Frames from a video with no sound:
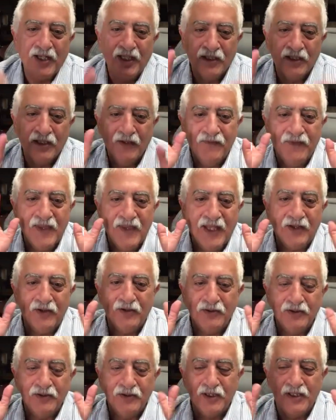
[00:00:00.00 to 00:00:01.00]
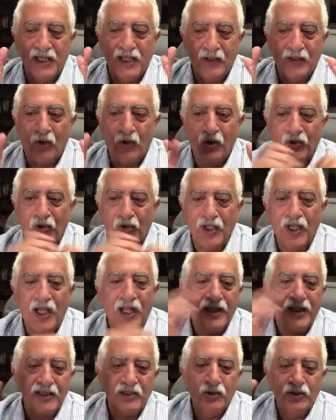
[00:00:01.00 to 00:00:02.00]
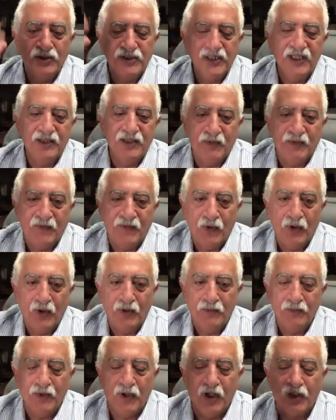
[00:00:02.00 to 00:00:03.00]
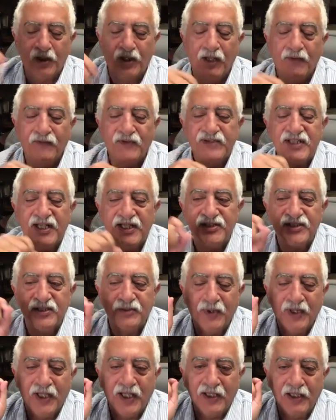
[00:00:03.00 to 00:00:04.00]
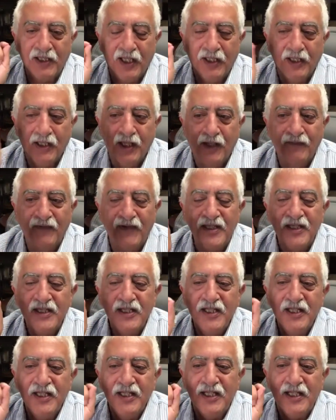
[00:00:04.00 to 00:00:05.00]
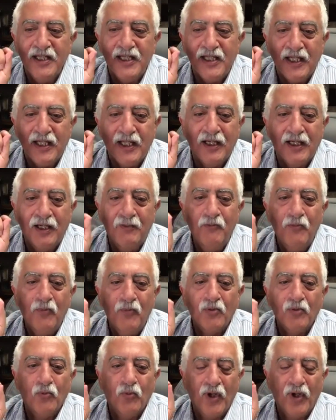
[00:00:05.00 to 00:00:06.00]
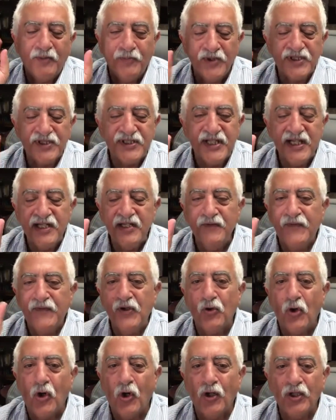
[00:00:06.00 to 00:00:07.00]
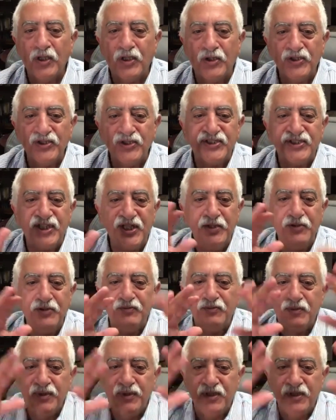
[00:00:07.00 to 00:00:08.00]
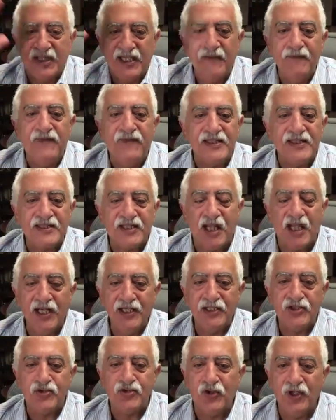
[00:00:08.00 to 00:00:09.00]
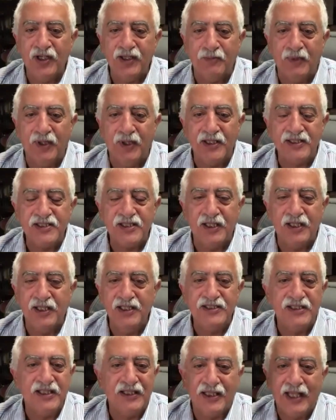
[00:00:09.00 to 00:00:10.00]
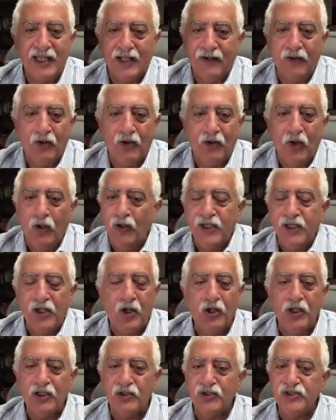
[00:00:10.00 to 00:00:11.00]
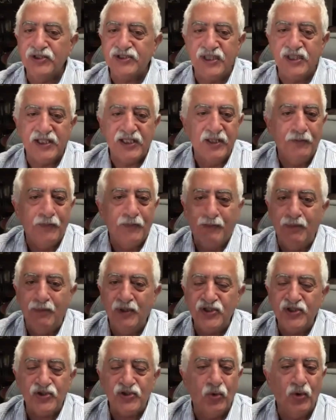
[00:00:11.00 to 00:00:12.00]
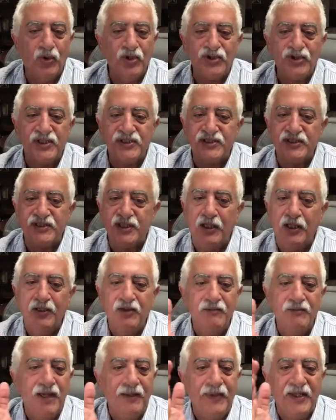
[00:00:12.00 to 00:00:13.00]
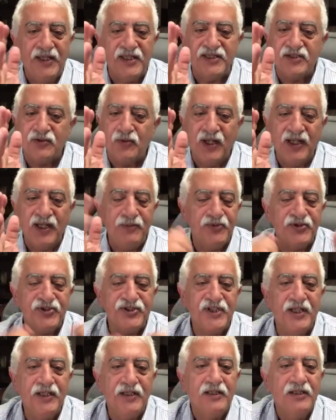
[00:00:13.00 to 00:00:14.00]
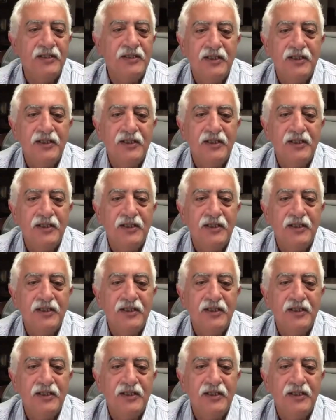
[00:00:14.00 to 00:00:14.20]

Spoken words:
I love that article, and I had looked at it before our conversation, but I love it. What percent of your articles do you give this kind of treatment? Is it all the articles that you publish, or just maybe it's 20%?